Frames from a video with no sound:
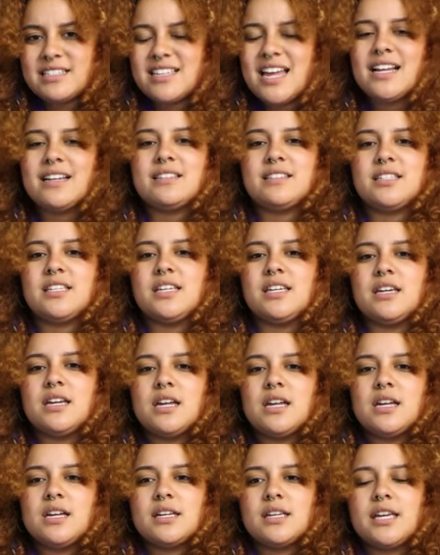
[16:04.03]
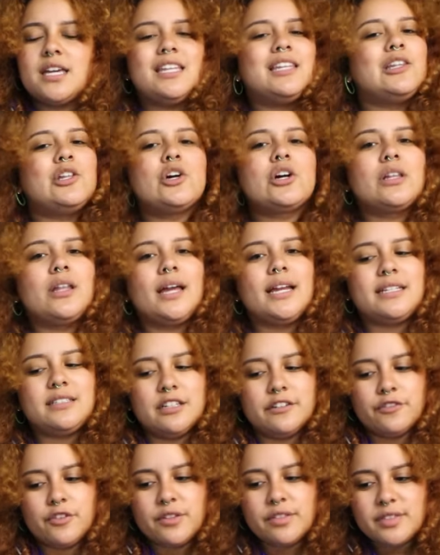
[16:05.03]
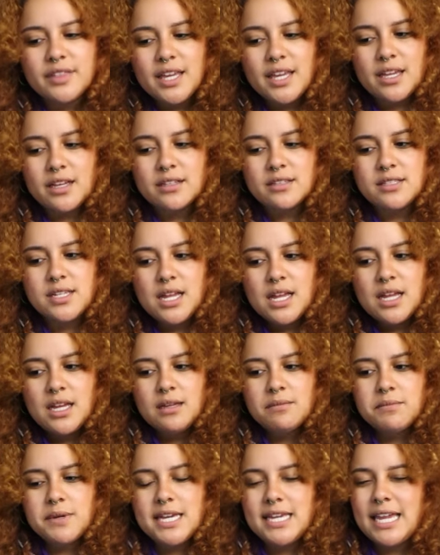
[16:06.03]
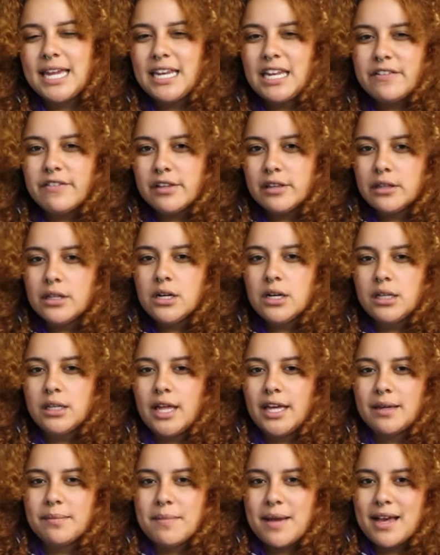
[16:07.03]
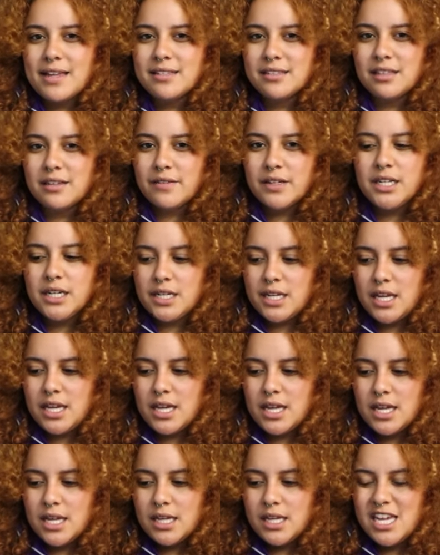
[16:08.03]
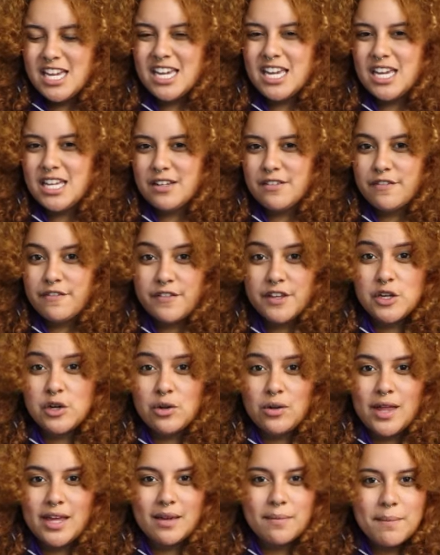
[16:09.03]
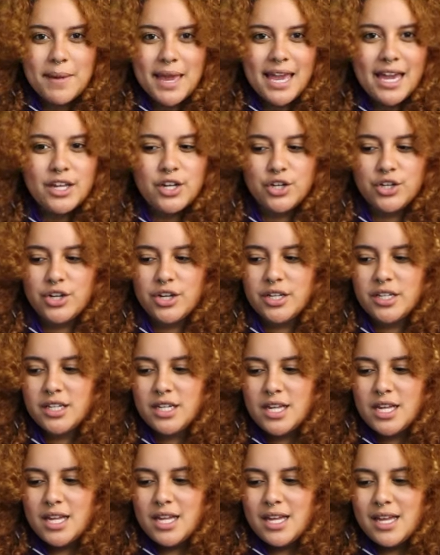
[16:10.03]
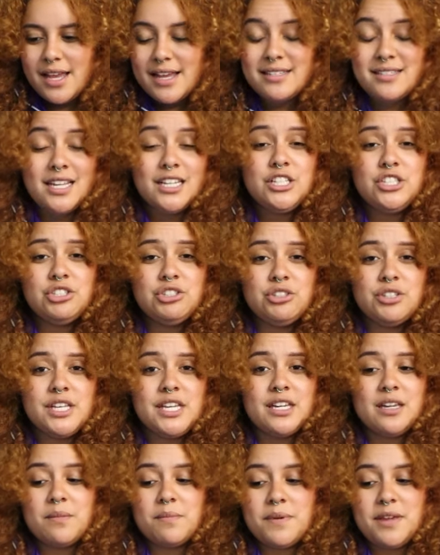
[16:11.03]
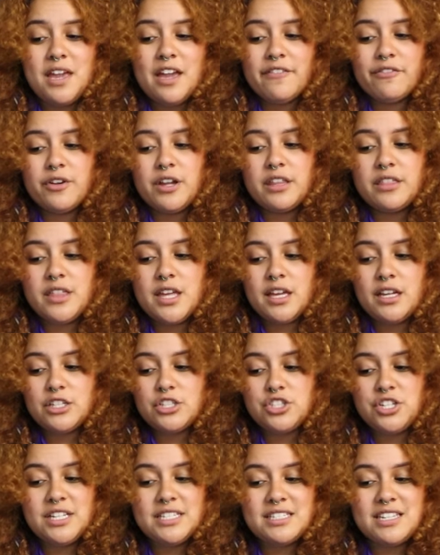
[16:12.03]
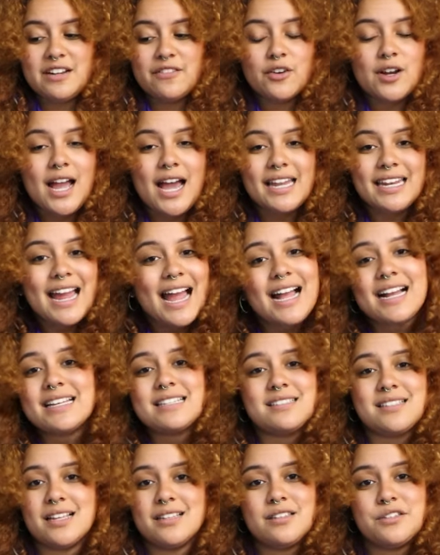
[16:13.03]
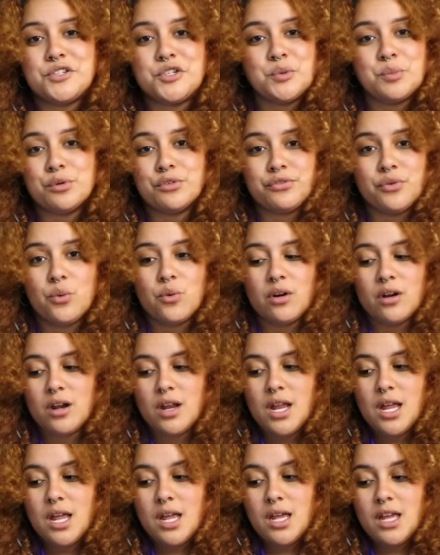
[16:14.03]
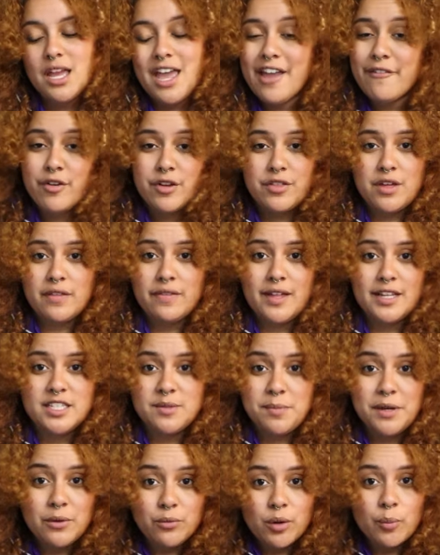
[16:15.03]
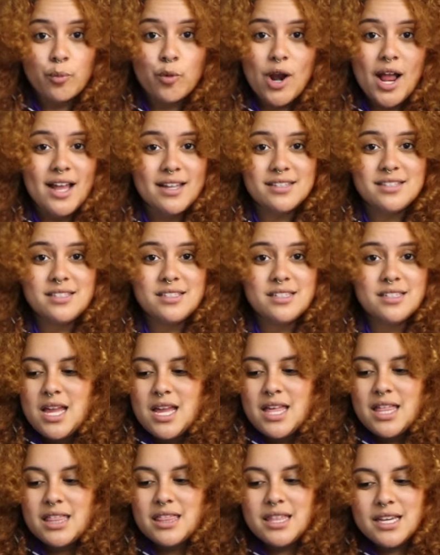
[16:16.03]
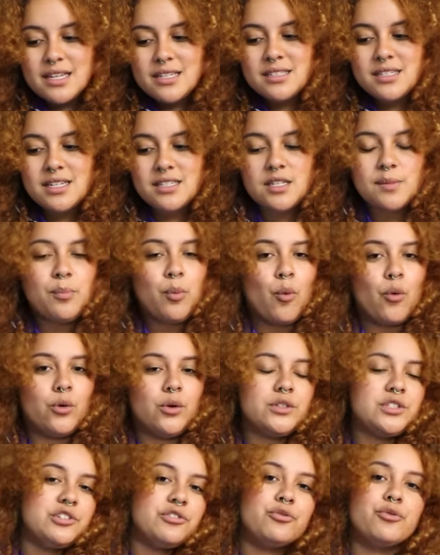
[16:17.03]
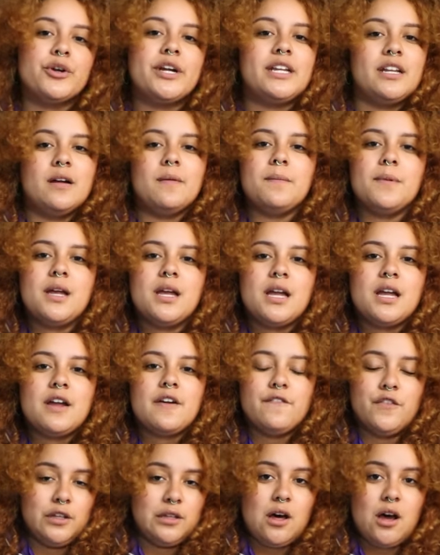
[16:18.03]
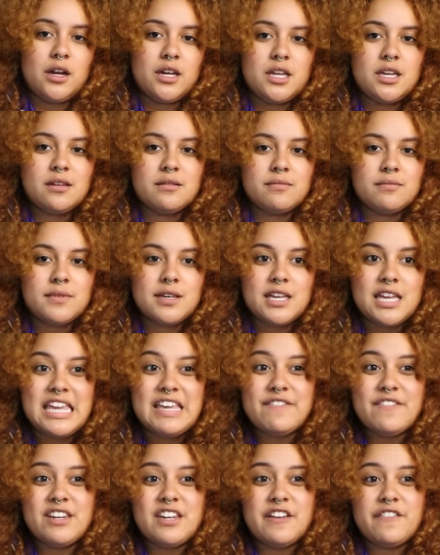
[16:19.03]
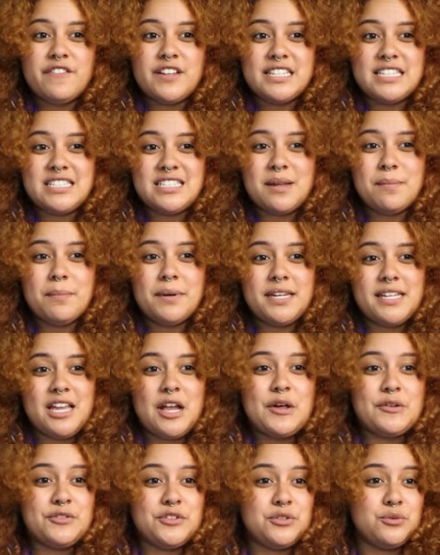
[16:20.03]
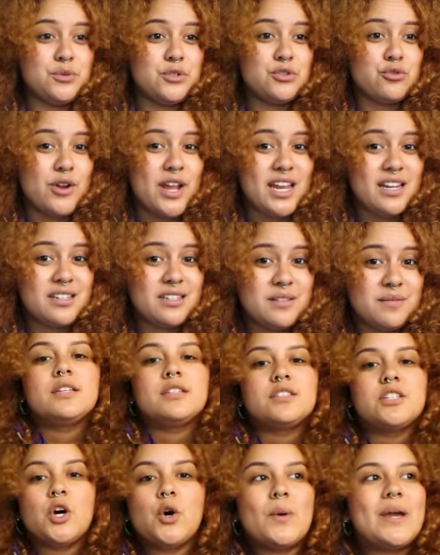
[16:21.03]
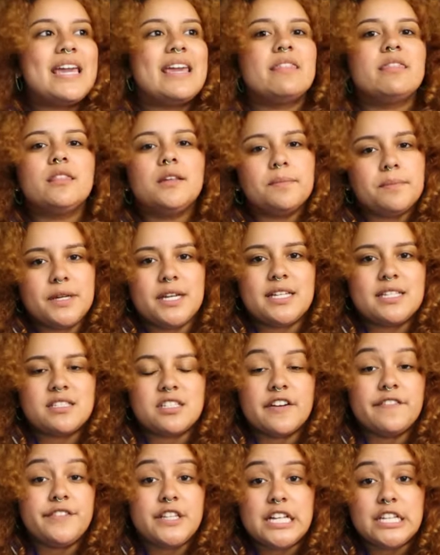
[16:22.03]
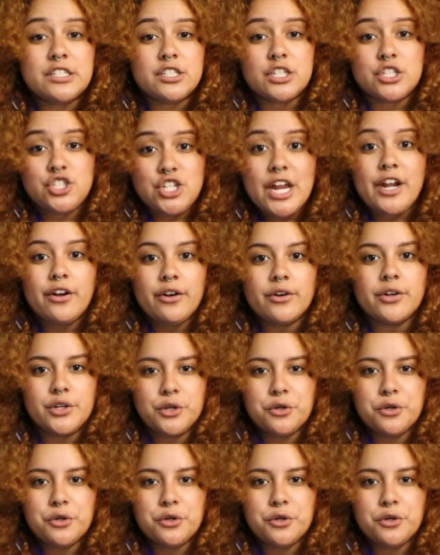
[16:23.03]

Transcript: sexy can look like different things. It can even look like masculinity. It can feel like manhood. Essentially, it can be everything she's never had access to before, everything that's been repressed. This is a portal to freedom for Lottie, even if it's somebody else's restraint. So in the midst of this gender